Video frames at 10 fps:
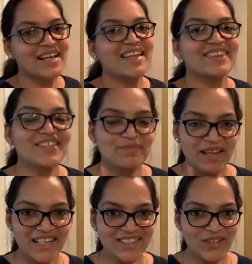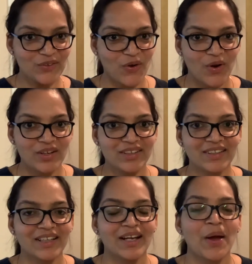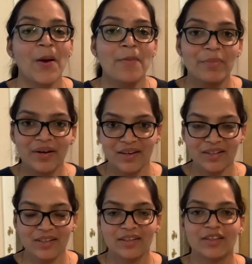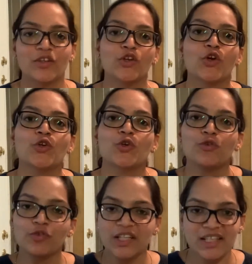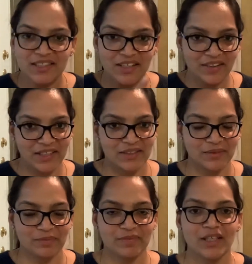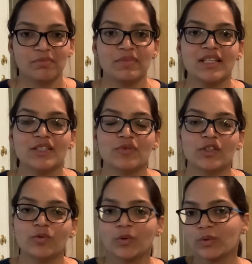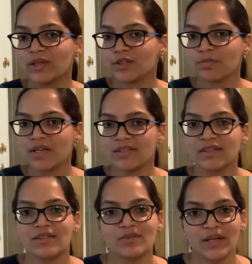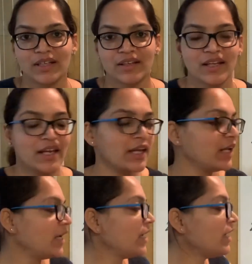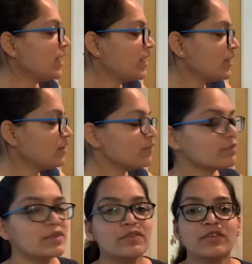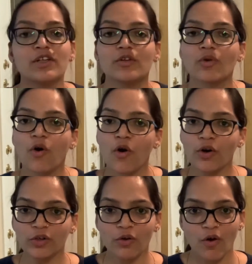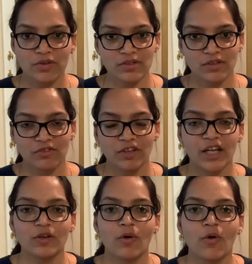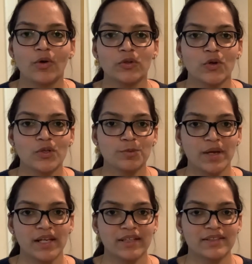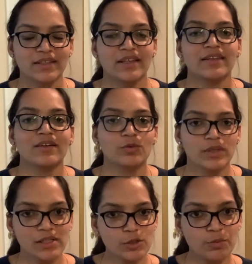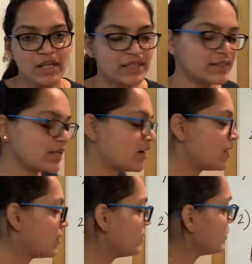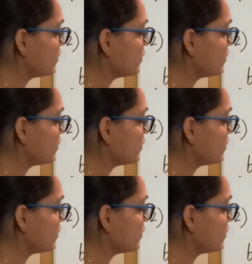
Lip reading: The spellings are wrong, but your feelings are right. That means when you want to express, it is right. And we will not concentrate on your spellings. The real spellings are